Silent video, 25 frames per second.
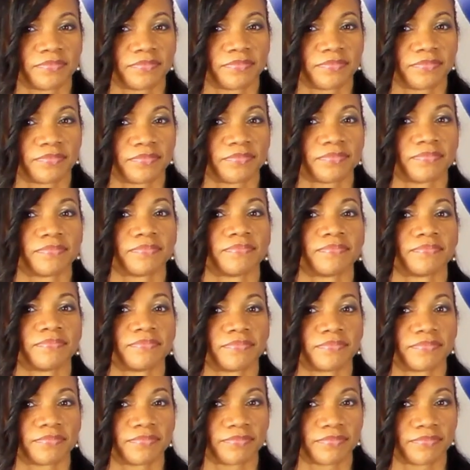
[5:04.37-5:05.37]

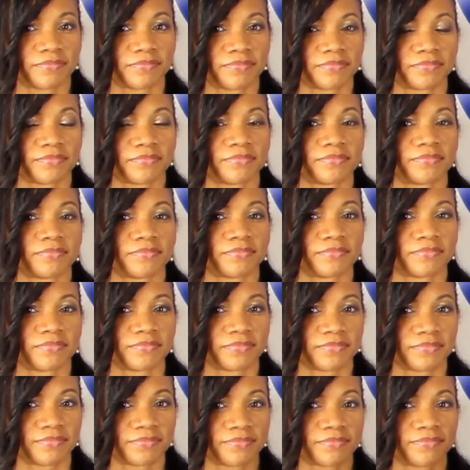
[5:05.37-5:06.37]

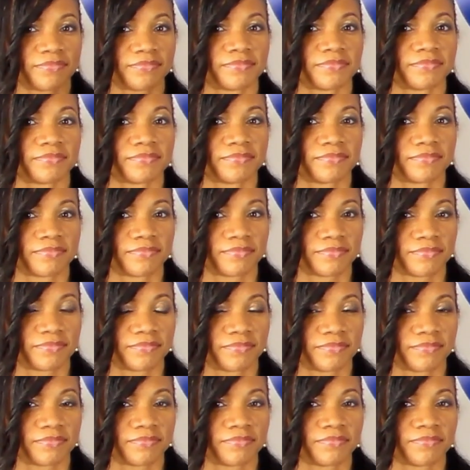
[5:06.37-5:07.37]

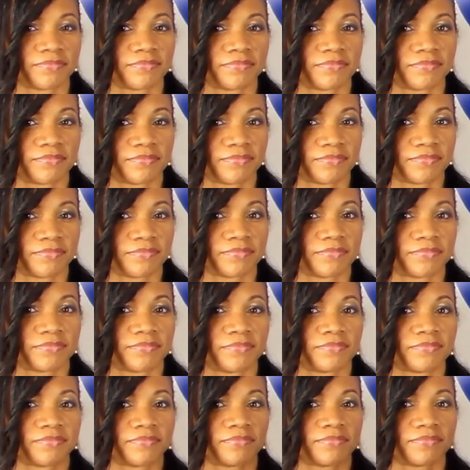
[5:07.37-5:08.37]

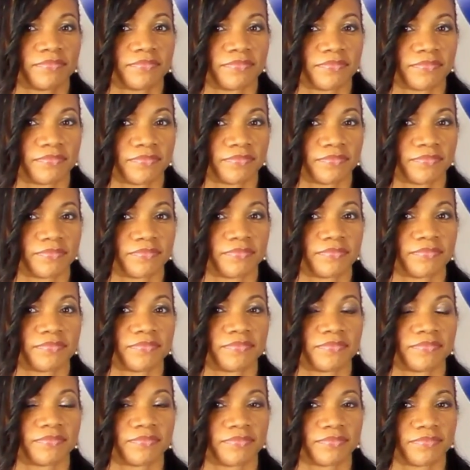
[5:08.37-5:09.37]

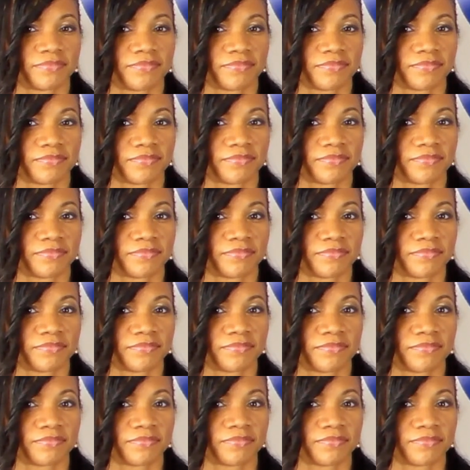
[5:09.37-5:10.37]

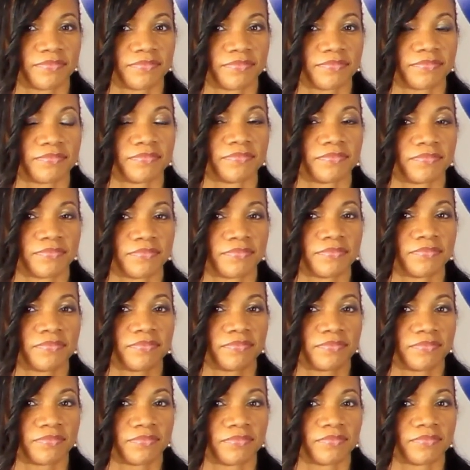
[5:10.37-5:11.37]

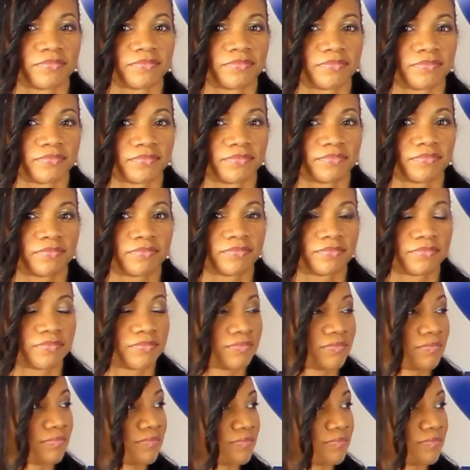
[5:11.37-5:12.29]
The person shown says nothing.